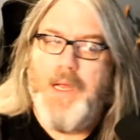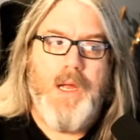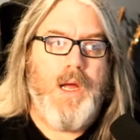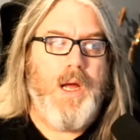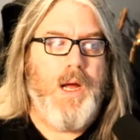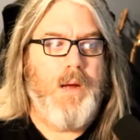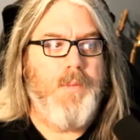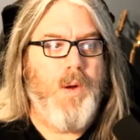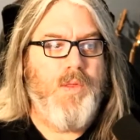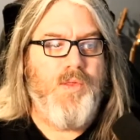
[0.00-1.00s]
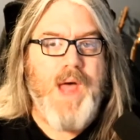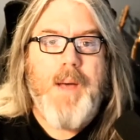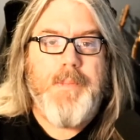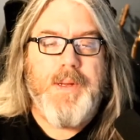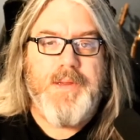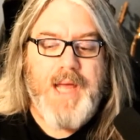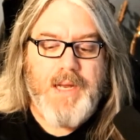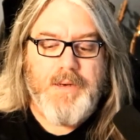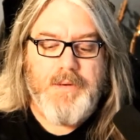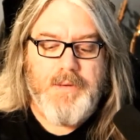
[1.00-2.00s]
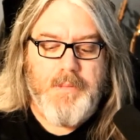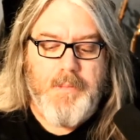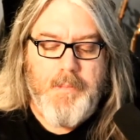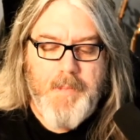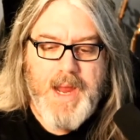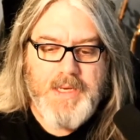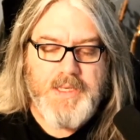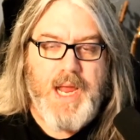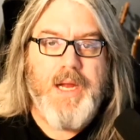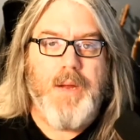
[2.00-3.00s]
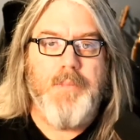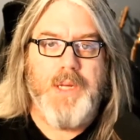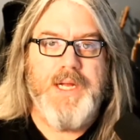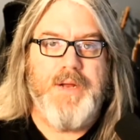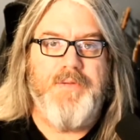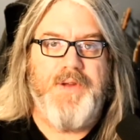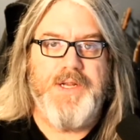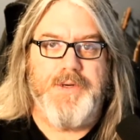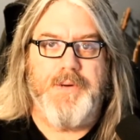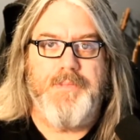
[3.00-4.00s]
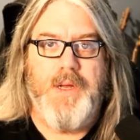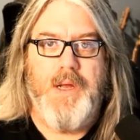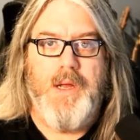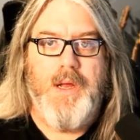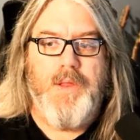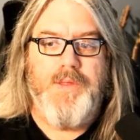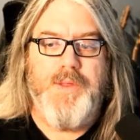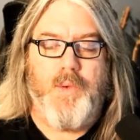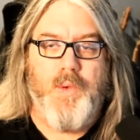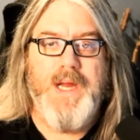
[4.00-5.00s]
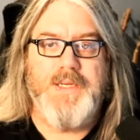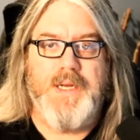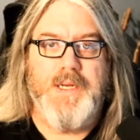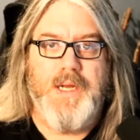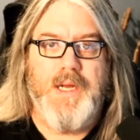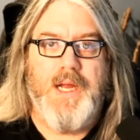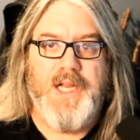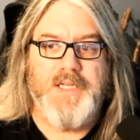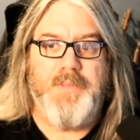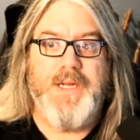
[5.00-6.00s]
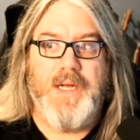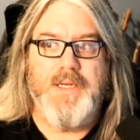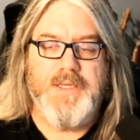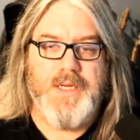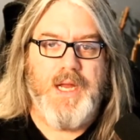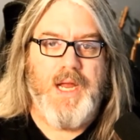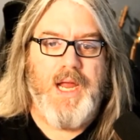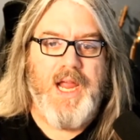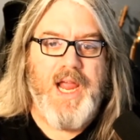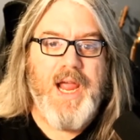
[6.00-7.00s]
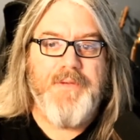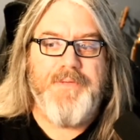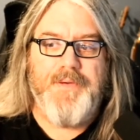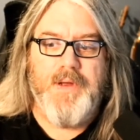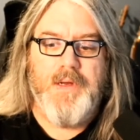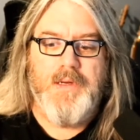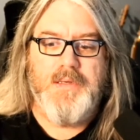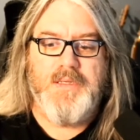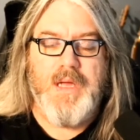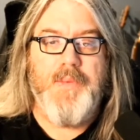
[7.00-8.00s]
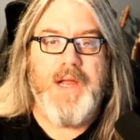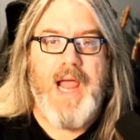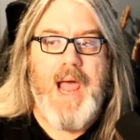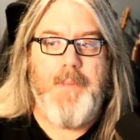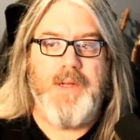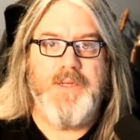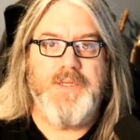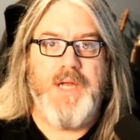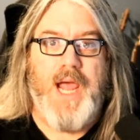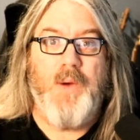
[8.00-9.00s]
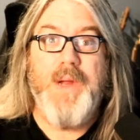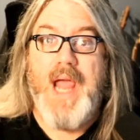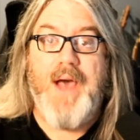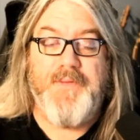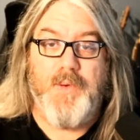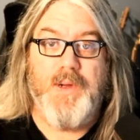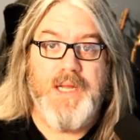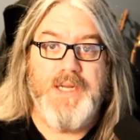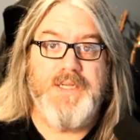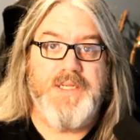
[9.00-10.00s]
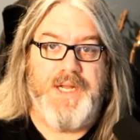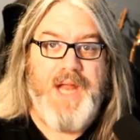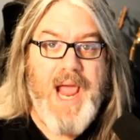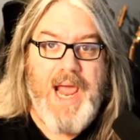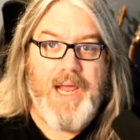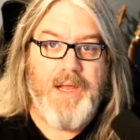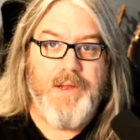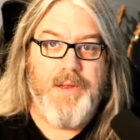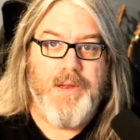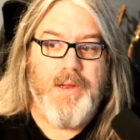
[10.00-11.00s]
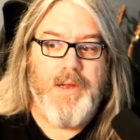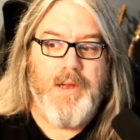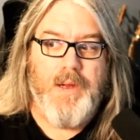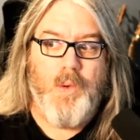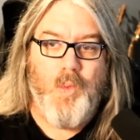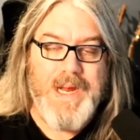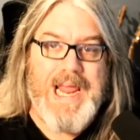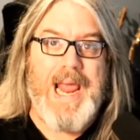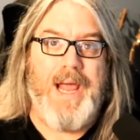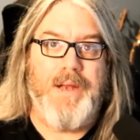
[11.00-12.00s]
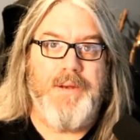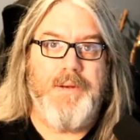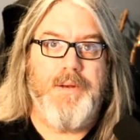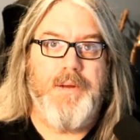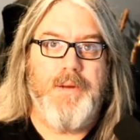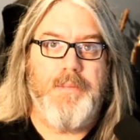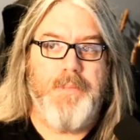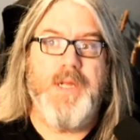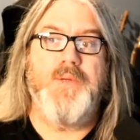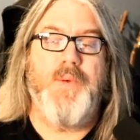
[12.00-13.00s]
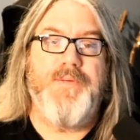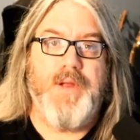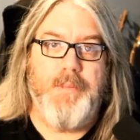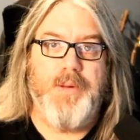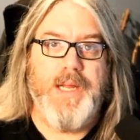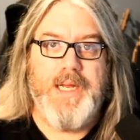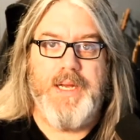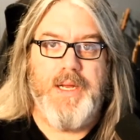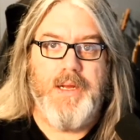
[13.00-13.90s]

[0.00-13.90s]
Um, that, that makes a completed feature. The reason is because if something happens and we have to release today, we can because we've completed